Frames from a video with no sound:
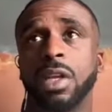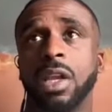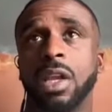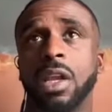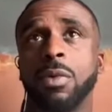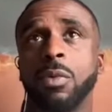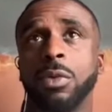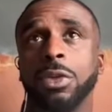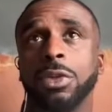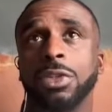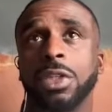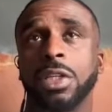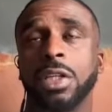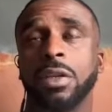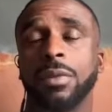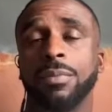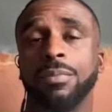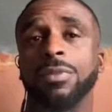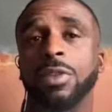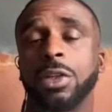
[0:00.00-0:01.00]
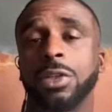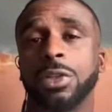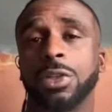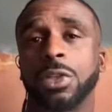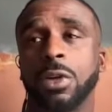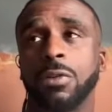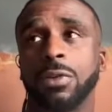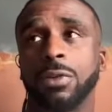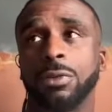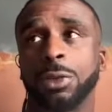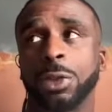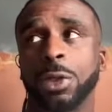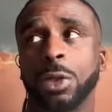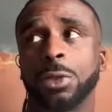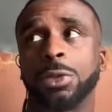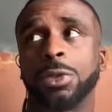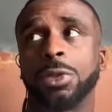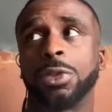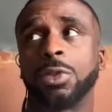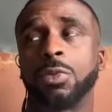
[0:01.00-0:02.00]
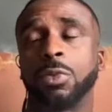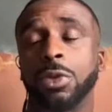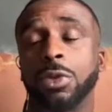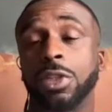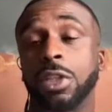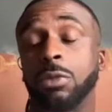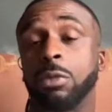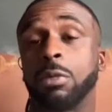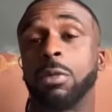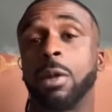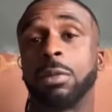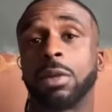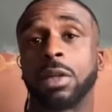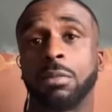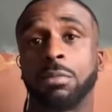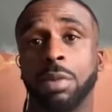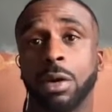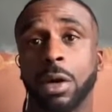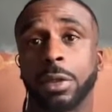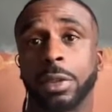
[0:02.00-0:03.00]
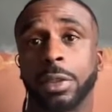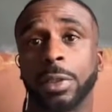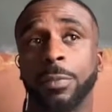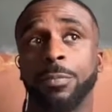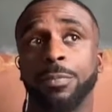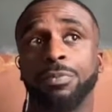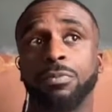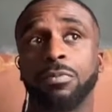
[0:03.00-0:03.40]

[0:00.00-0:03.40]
But when you see conservative churches, when you see the Republican Party,